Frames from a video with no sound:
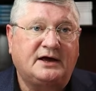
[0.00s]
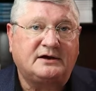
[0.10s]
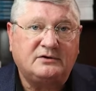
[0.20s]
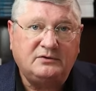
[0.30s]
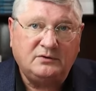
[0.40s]

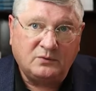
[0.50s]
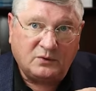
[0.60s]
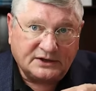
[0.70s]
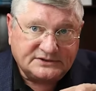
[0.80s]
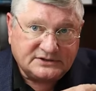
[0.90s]
like,
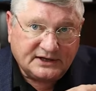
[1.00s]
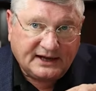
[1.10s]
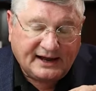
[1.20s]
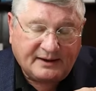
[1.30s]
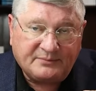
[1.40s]
what's going to
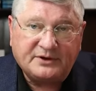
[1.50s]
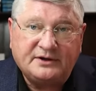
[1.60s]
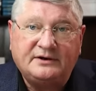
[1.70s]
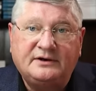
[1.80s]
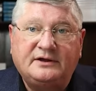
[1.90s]

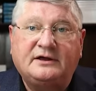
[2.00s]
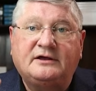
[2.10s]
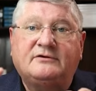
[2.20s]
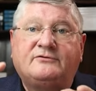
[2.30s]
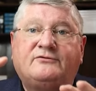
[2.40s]
happen
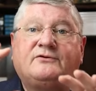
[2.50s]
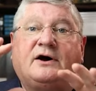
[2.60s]
if